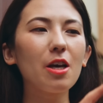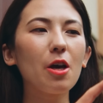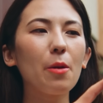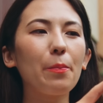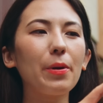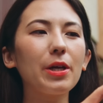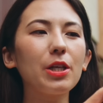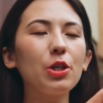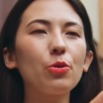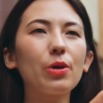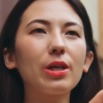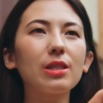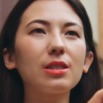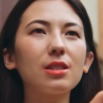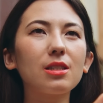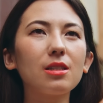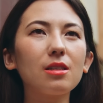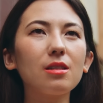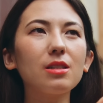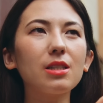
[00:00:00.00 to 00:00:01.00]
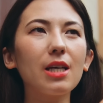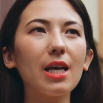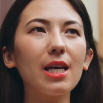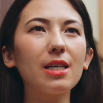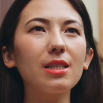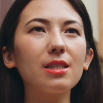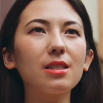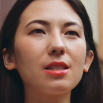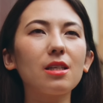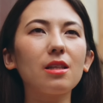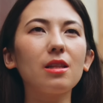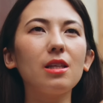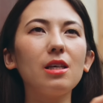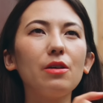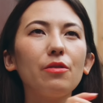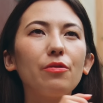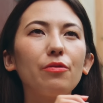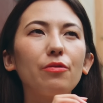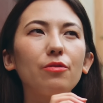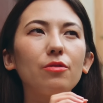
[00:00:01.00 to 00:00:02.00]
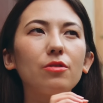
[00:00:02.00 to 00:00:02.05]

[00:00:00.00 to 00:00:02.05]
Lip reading: but you can still taste the